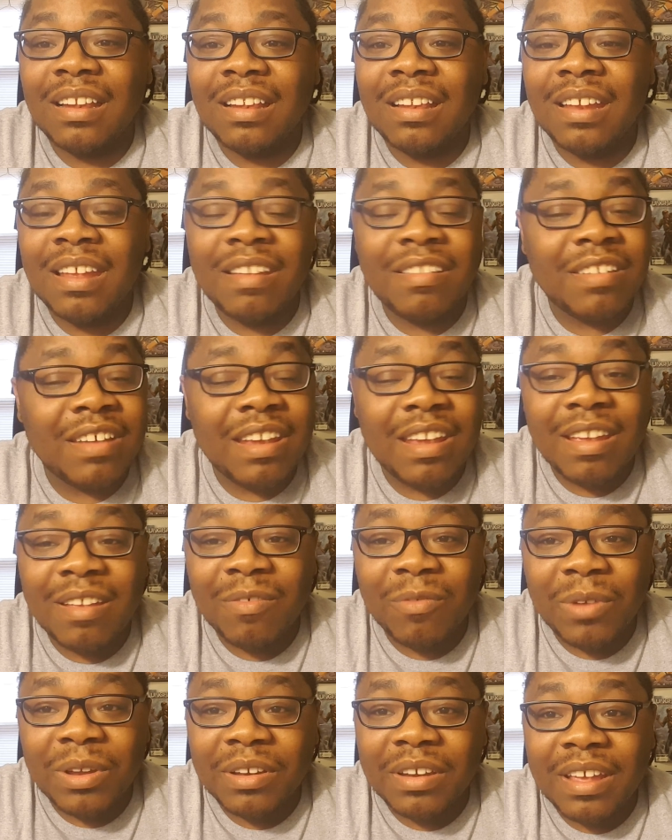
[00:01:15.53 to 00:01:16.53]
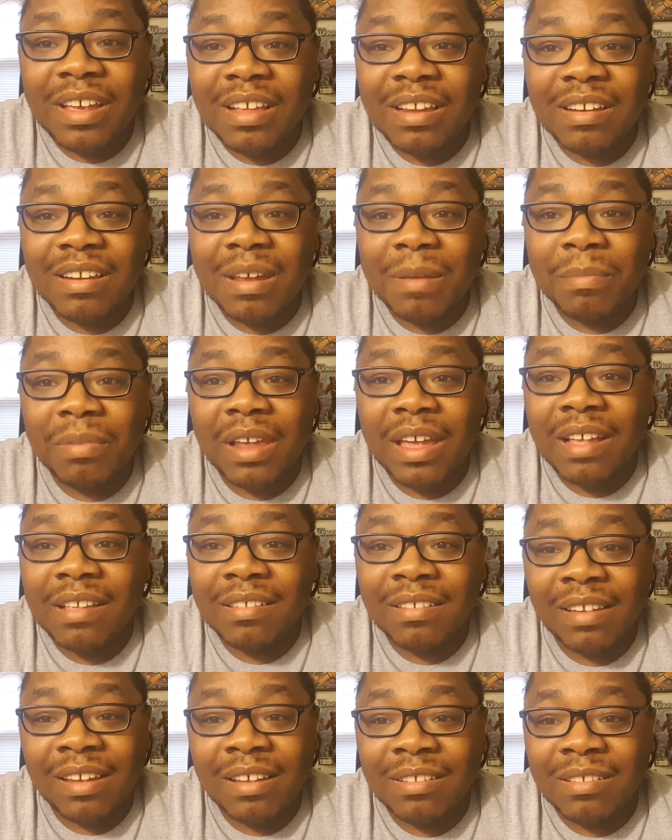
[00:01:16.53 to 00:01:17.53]
this shit is ridiculous that Black
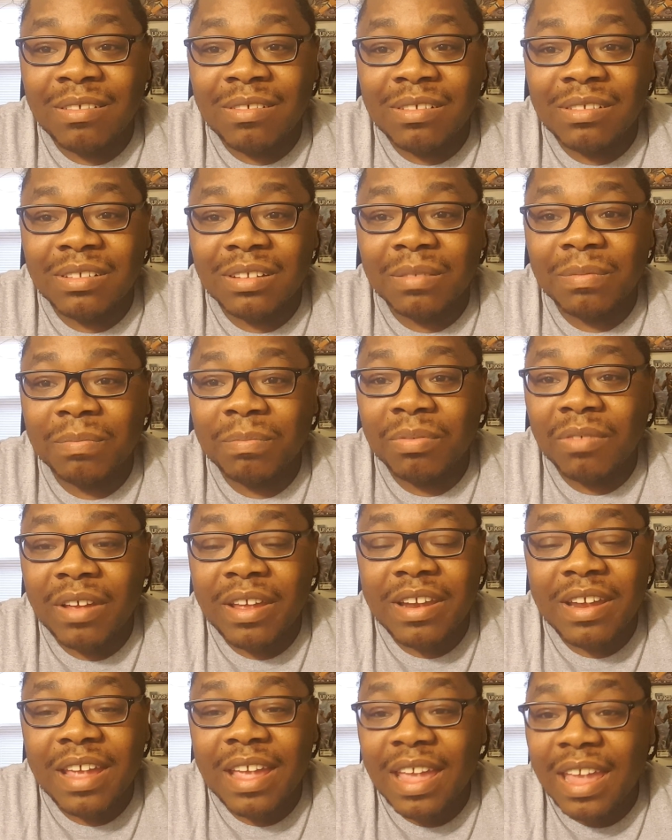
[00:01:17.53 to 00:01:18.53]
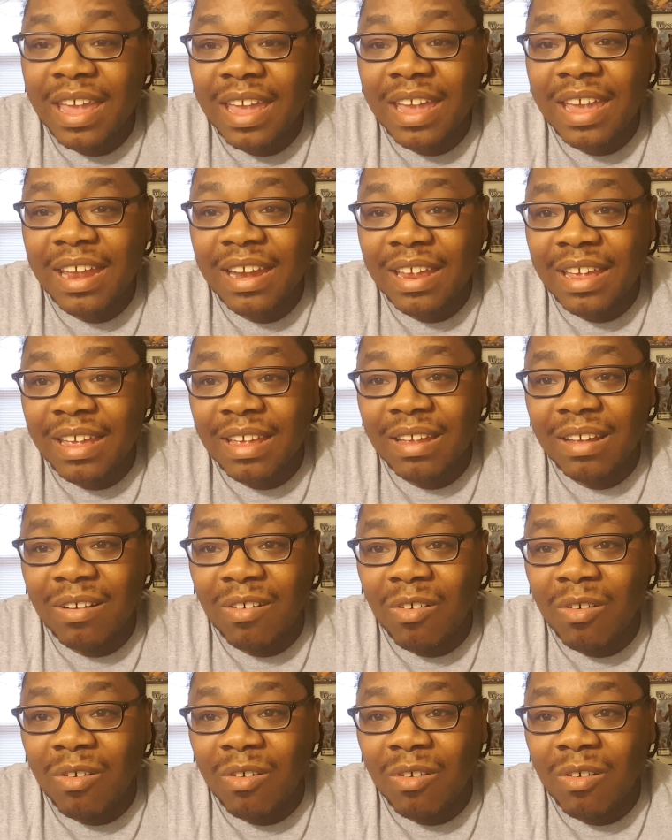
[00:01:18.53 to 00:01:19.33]
Zetsu is just playing a hand in